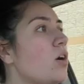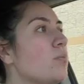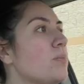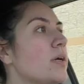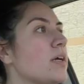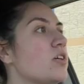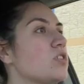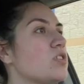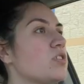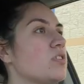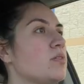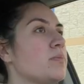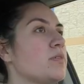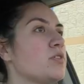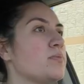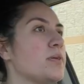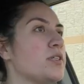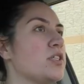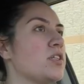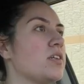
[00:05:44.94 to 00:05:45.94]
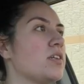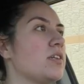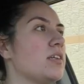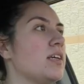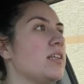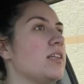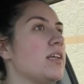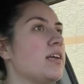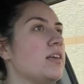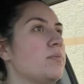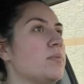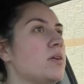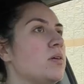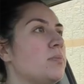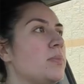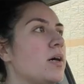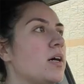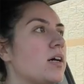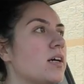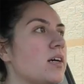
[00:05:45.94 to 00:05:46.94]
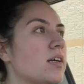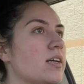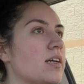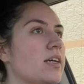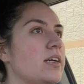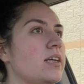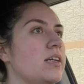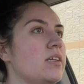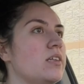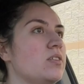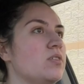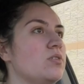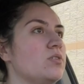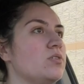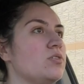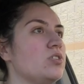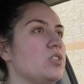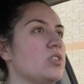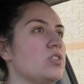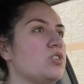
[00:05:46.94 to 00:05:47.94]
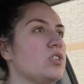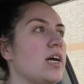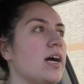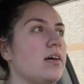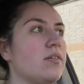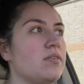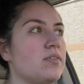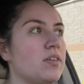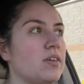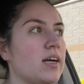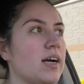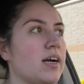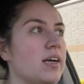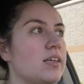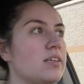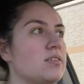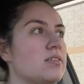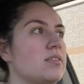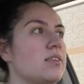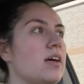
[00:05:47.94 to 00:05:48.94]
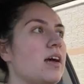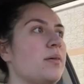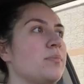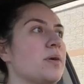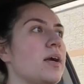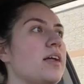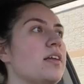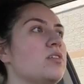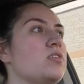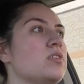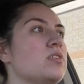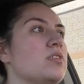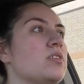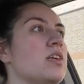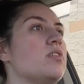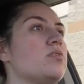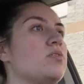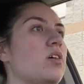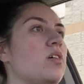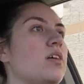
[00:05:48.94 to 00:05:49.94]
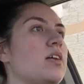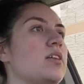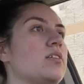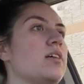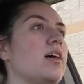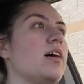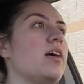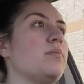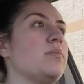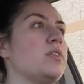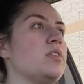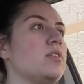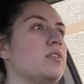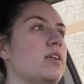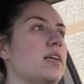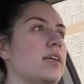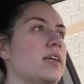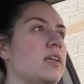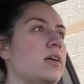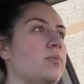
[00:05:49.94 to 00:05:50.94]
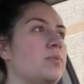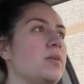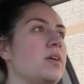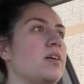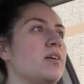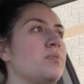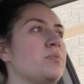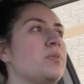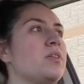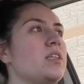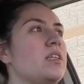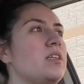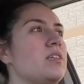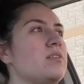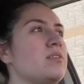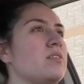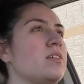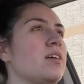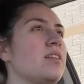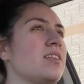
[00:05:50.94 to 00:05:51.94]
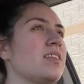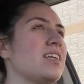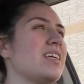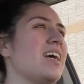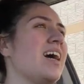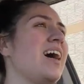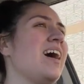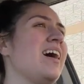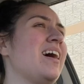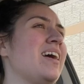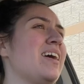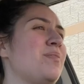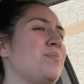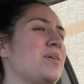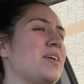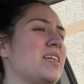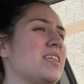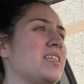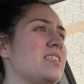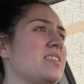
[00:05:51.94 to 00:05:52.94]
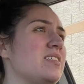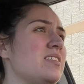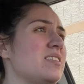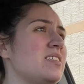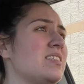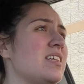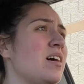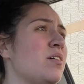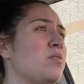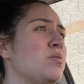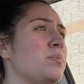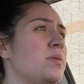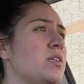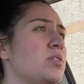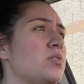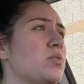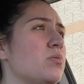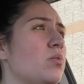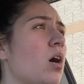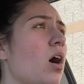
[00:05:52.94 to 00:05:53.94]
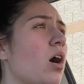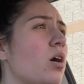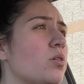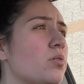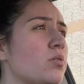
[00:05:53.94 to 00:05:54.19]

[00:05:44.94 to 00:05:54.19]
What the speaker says: Oh my gosh, it's almost my turn. And then I'm gonna park and just chat with you guys. I'm kind of just stalling time until I get up there. Please not the guy, because that would be so awkward.